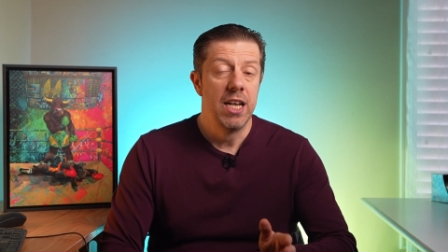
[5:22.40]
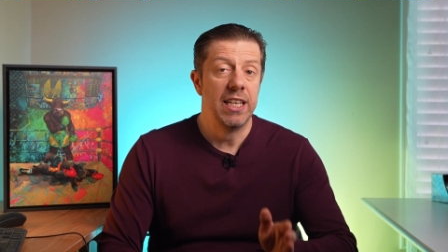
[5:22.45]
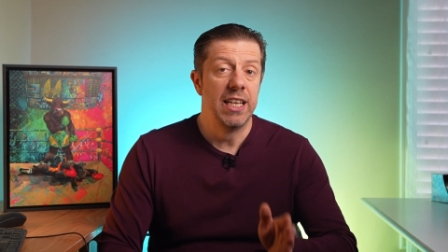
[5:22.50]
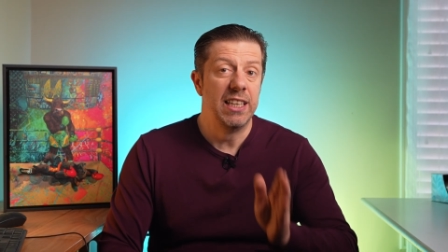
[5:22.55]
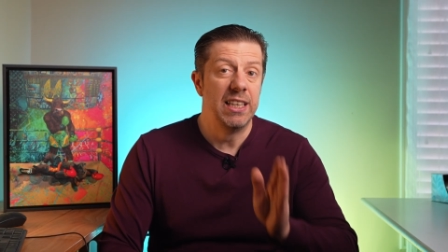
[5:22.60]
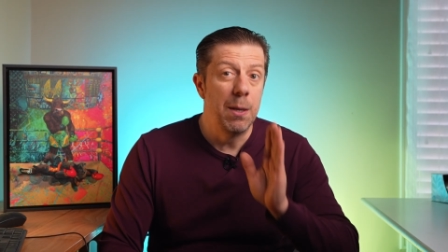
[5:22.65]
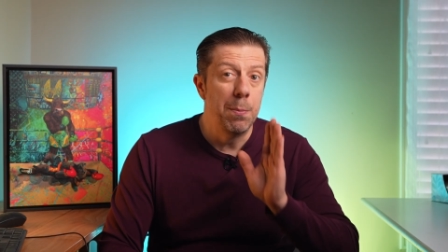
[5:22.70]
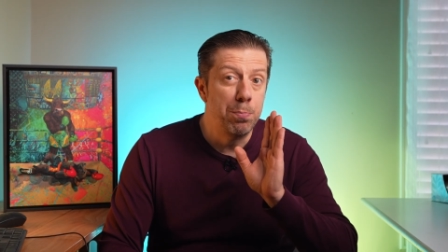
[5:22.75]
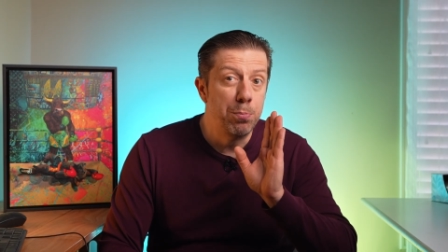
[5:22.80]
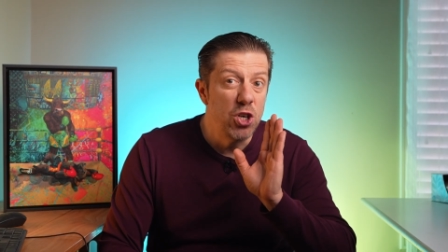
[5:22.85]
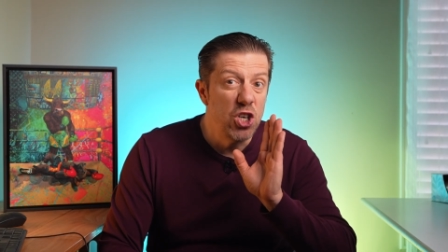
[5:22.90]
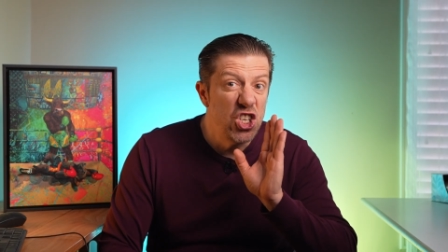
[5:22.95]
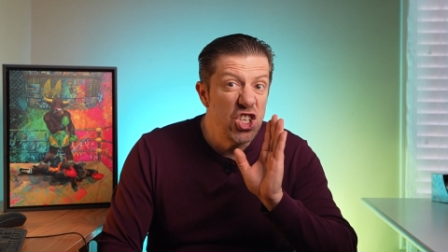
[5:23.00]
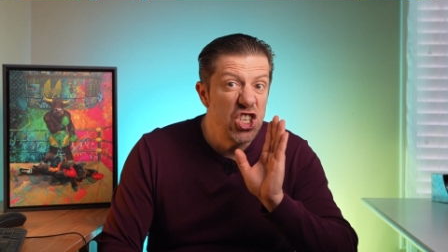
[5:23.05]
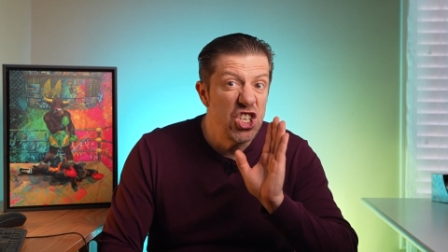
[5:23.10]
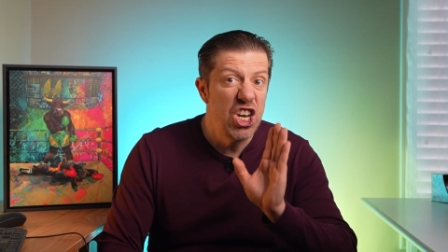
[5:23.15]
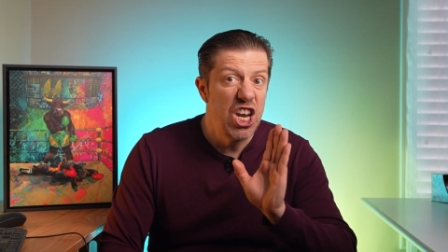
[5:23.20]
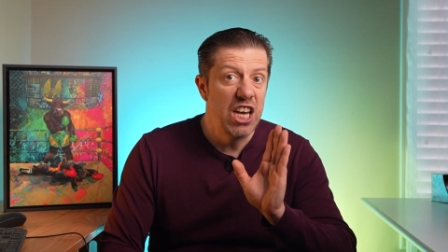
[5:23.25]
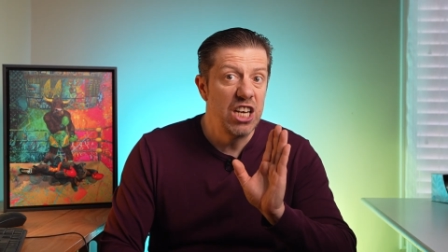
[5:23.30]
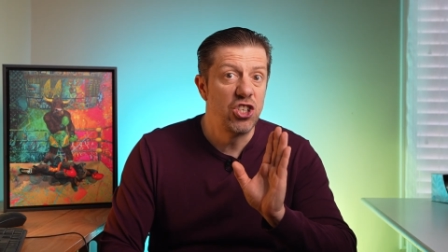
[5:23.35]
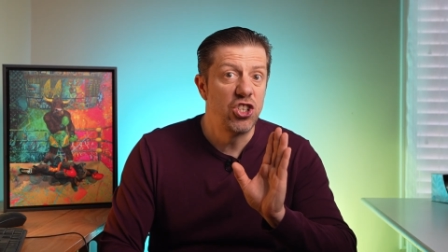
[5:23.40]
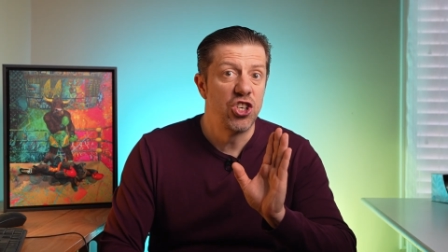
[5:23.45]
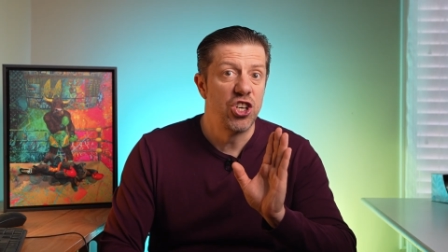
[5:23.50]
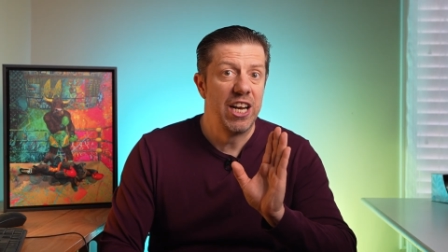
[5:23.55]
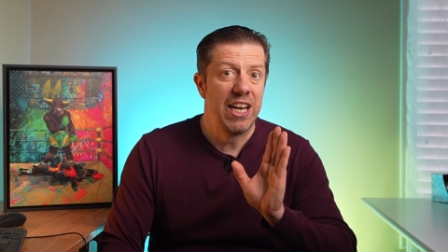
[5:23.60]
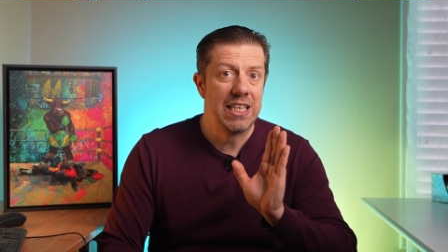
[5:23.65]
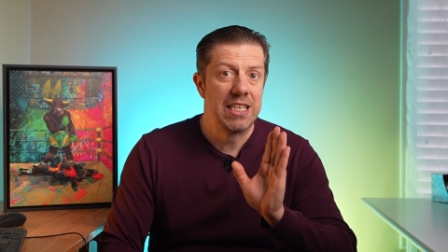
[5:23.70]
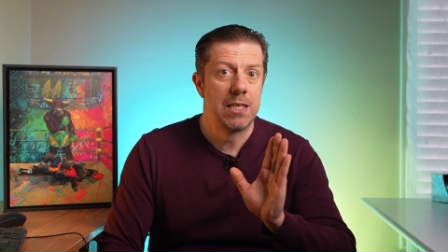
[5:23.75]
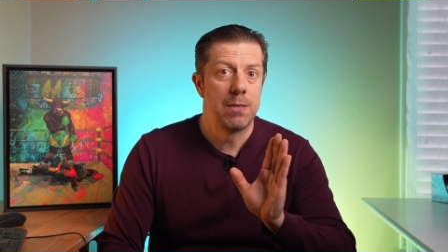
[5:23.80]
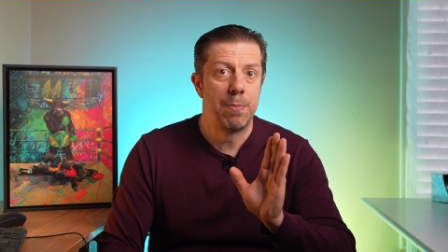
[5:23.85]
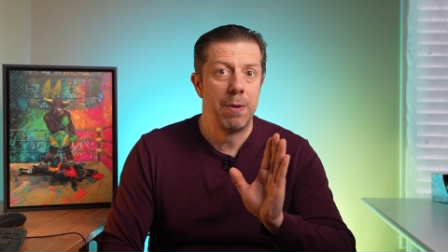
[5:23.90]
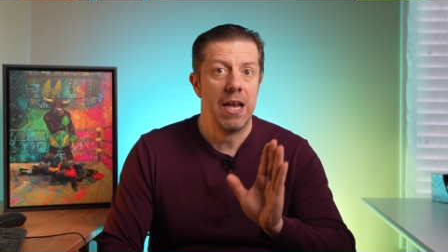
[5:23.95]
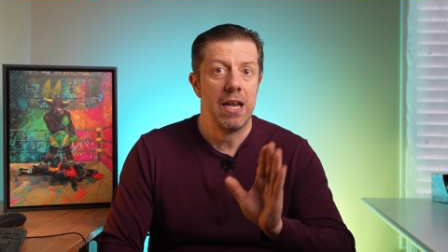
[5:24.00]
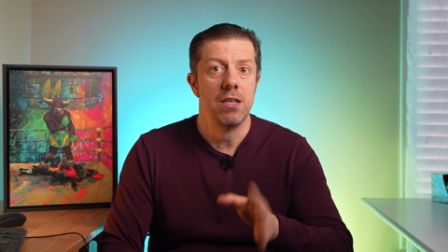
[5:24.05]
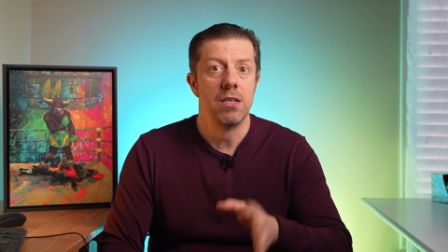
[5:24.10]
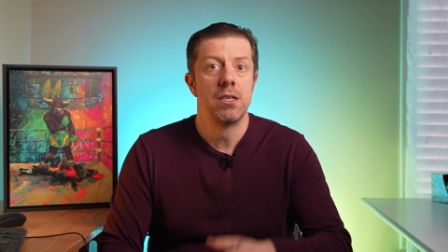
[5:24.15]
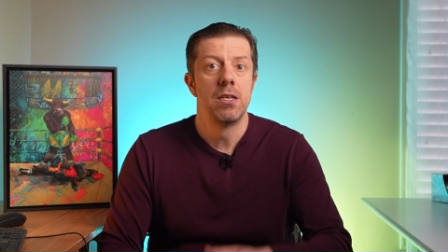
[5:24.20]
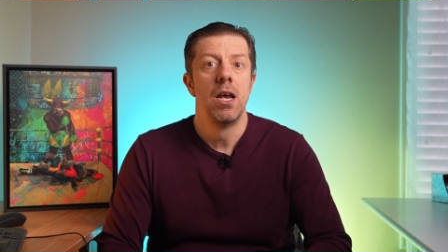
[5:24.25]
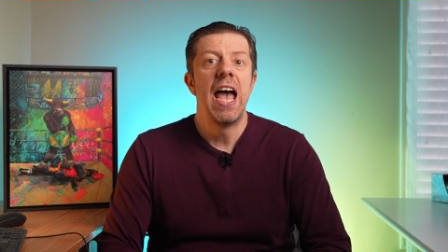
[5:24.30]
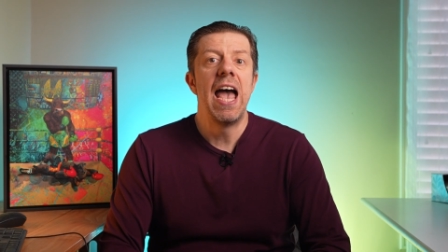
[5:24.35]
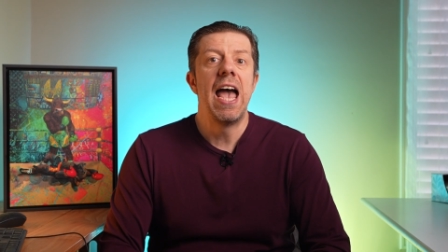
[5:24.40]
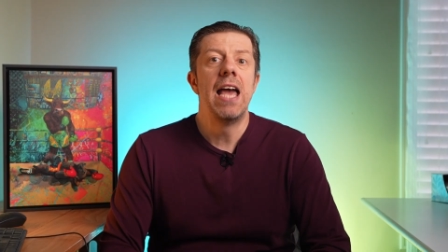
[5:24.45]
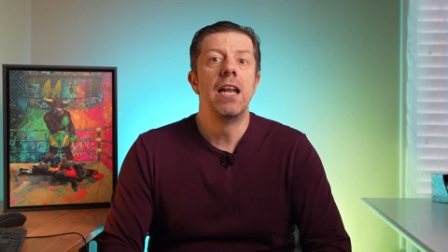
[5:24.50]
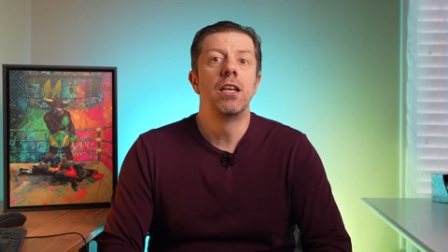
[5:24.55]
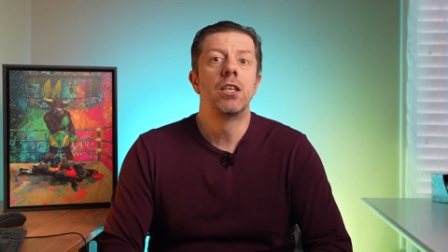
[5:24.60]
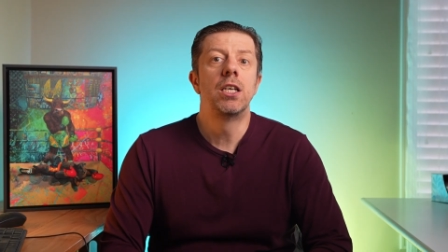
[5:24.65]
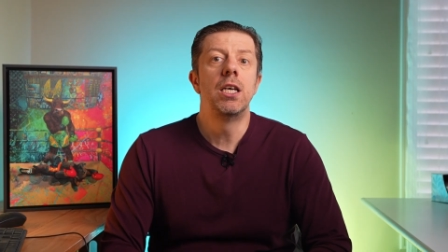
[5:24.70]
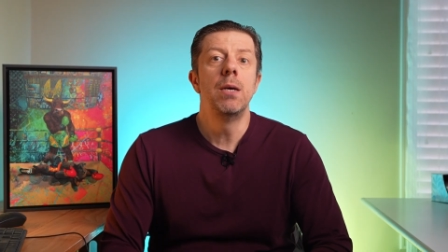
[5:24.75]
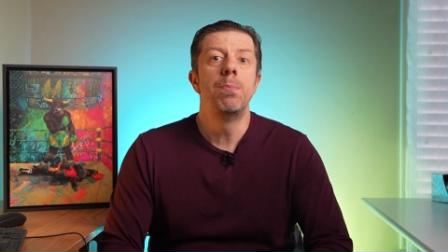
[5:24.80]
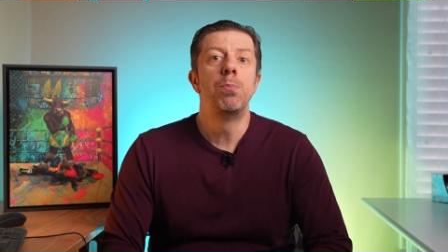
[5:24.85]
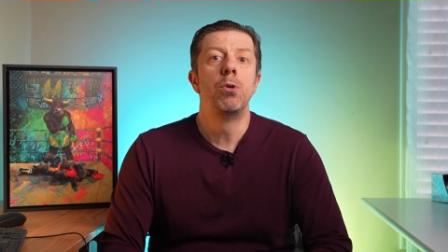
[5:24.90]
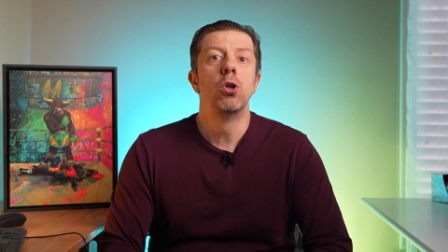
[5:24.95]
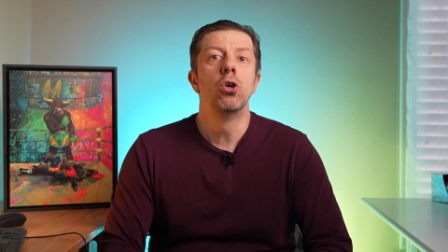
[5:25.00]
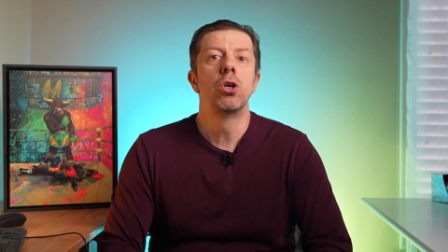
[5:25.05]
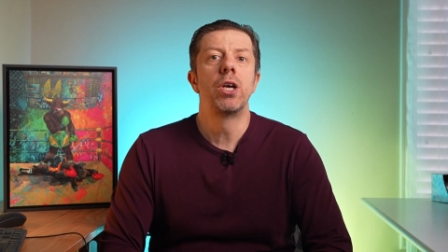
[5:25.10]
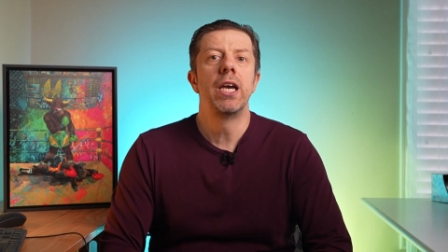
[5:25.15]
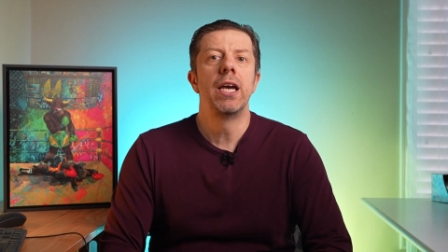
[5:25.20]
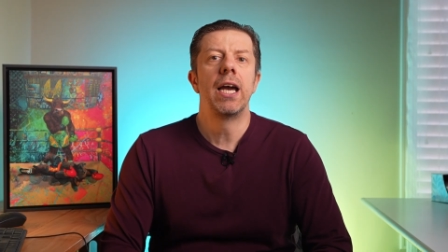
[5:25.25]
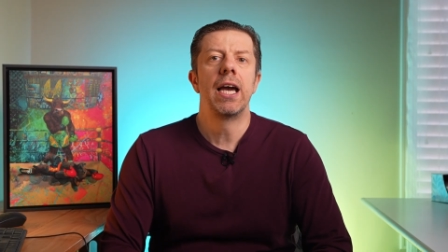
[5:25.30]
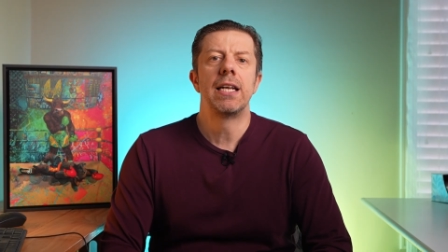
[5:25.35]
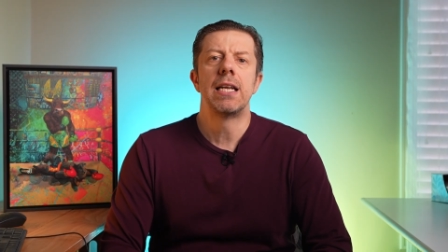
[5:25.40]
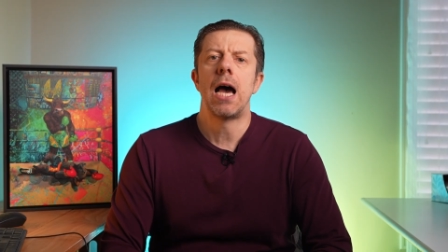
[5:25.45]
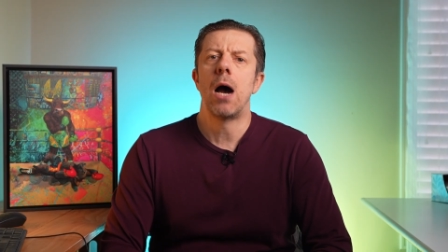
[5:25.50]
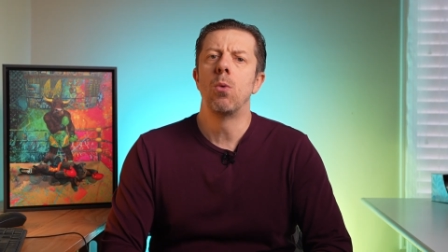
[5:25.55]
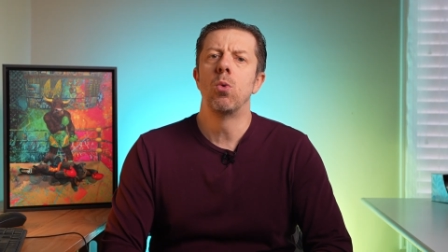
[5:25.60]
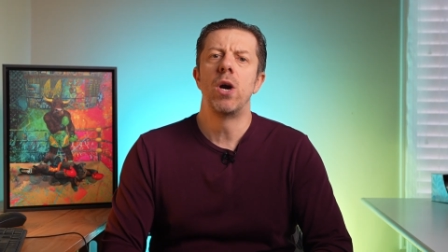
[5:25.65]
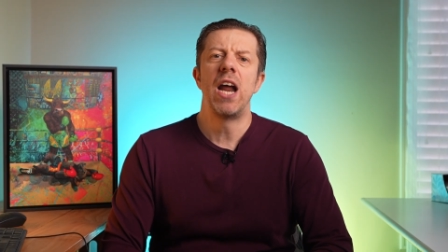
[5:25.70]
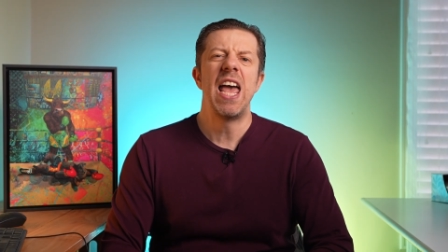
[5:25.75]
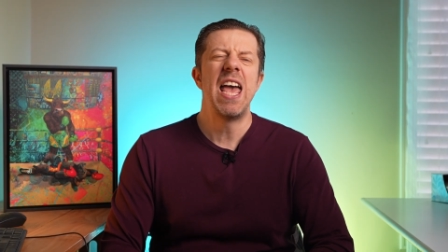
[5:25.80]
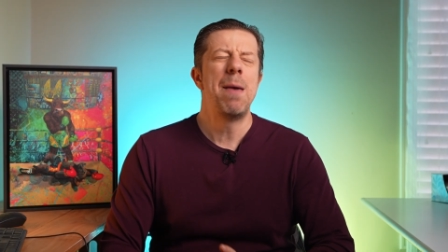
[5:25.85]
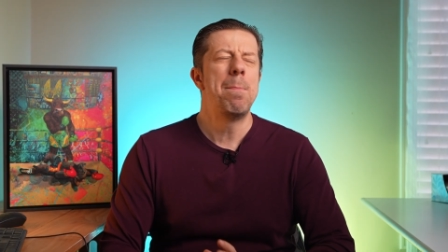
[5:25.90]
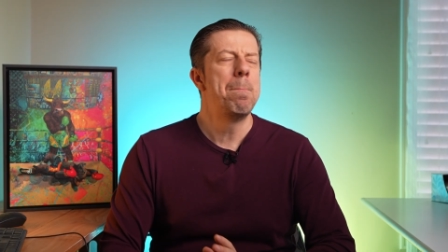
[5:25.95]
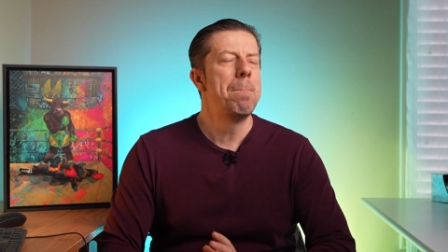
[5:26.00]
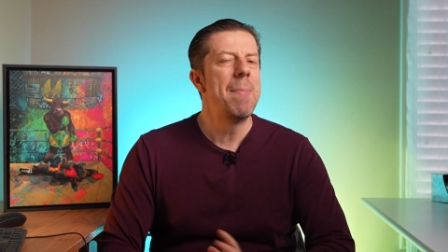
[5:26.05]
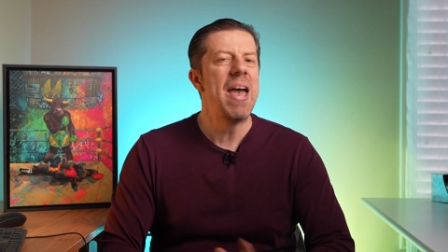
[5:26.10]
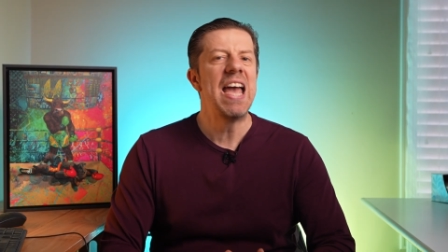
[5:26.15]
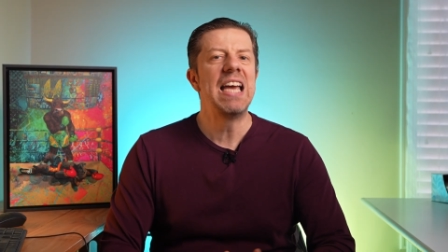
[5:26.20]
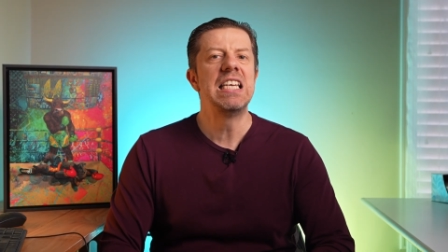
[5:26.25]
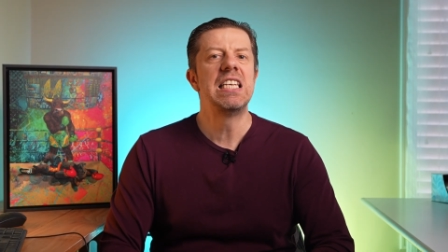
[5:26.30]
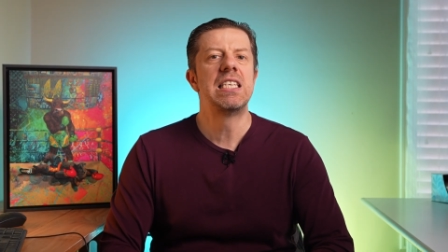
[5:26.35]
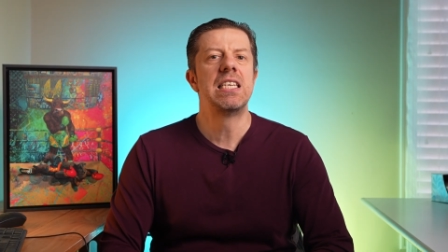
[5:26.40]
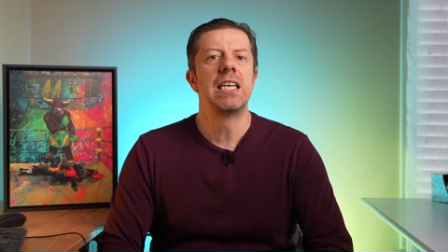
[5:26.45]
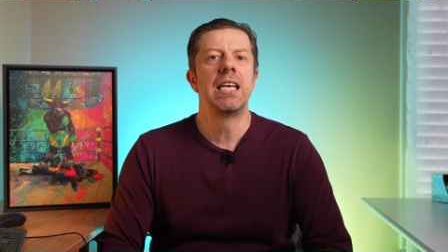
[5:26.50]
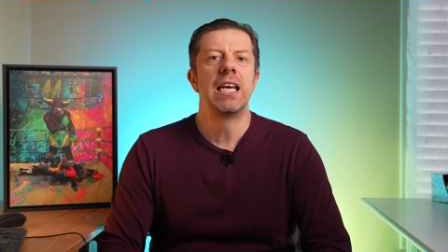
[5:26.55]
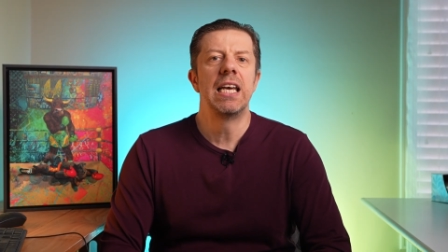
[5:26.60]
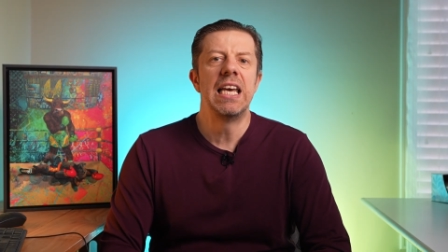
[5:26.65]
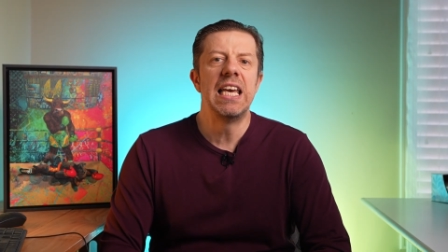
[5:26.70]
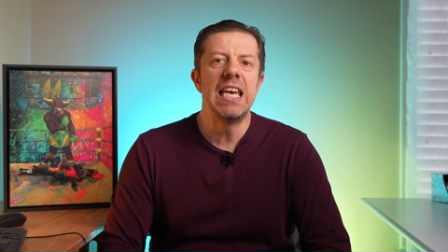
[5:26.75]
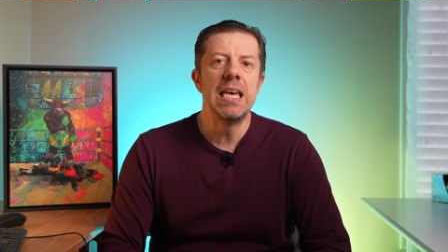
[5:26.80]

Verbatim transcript: the depreciation expense and keep looking at our amazing